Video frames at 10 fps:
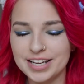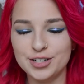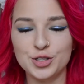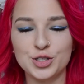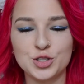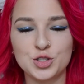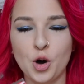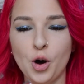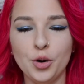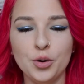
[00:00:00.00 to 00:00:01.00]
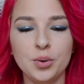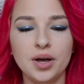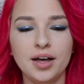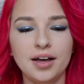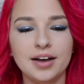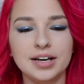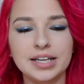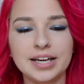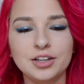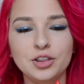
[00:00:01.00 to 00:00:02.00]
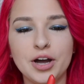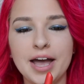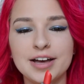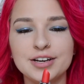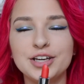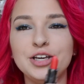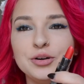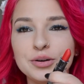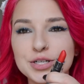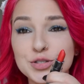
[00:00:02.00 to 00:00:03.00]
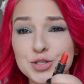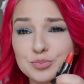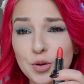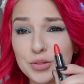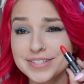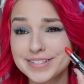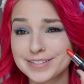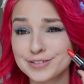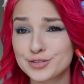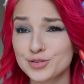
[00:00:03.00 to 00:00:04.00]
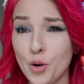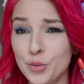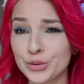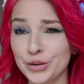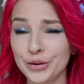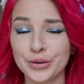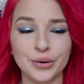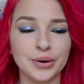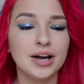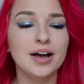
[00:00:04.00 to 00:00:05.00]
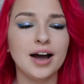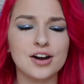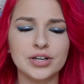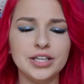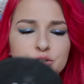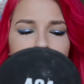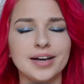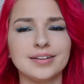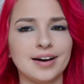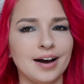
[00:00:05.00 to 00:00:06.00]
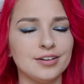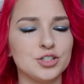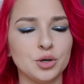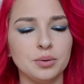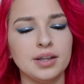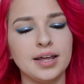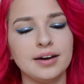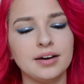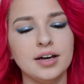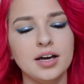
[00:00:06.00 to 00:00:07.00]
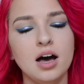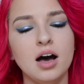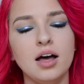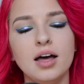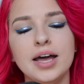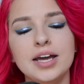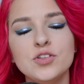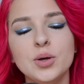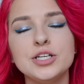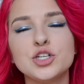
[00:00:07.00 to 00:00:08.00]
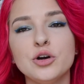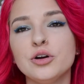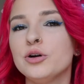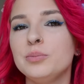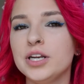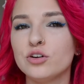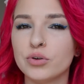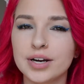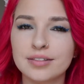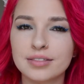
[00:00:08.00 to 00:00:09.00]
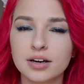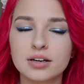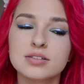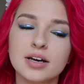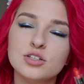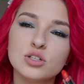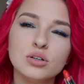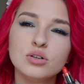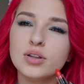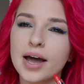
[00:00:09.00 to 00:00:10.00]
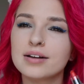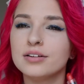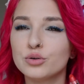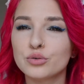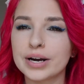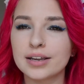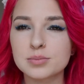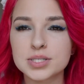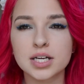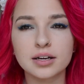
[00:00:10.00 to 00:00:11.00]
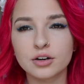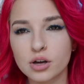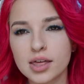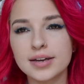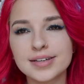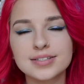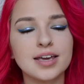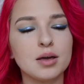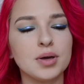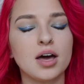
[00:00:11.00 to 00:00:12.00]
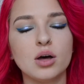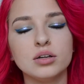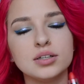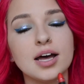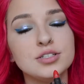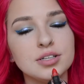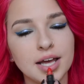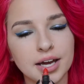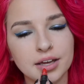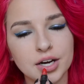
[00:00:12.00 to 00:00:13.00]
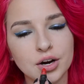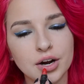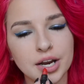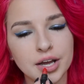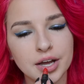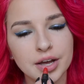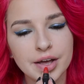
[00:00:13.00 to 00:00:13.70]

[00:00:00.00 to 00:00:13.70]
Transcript: It is so, like, look how cute and small this is. It's so cute. I really do like the color too. Like, even though I don't own many red things, I do like a little red lipstick. You know, that does keep me going. I do like it. Alrighty.